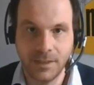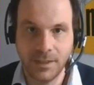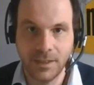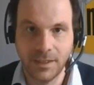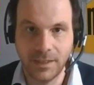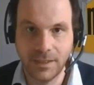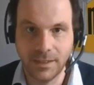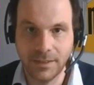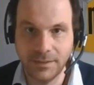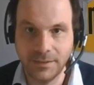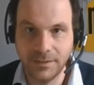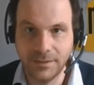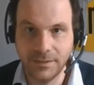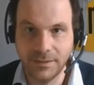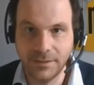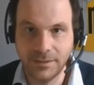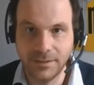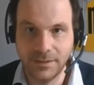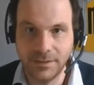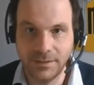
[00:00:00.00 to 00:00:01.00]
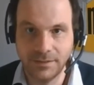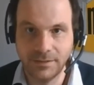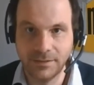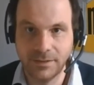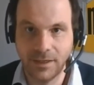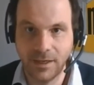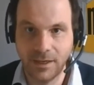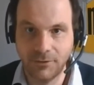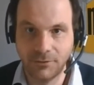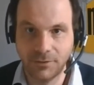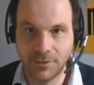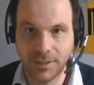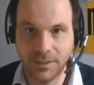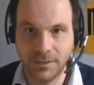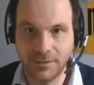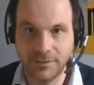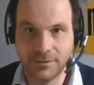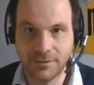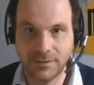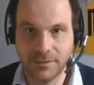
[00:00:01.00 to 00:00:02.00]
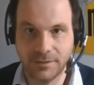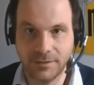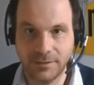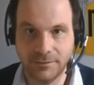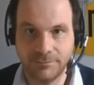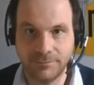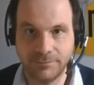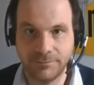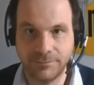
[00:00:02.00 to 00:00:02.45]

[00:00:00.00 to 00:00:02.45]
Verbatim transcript: high in our case study.